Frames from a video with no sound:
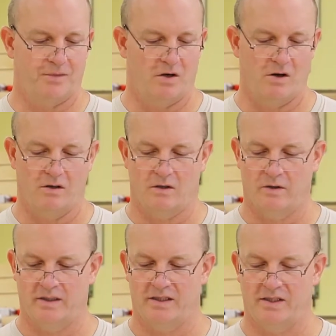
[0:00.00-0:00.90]
they're all
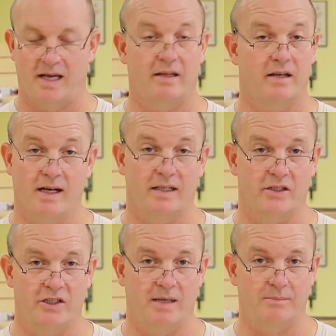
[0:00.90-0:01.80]
going to say they're not going
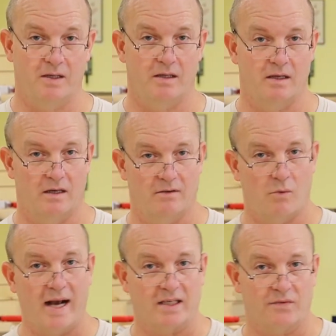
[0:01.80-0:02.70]
to ship you the
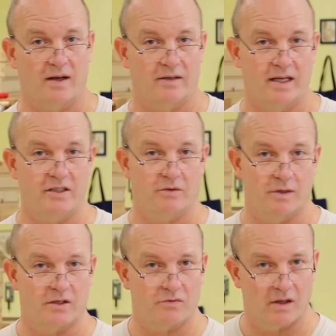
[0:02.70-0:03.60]
wax foundation
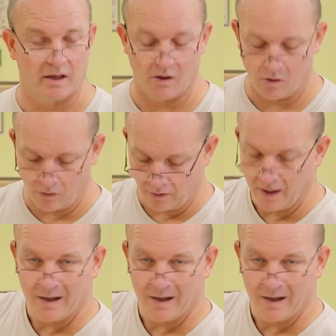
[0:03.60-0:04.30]
when it's really cold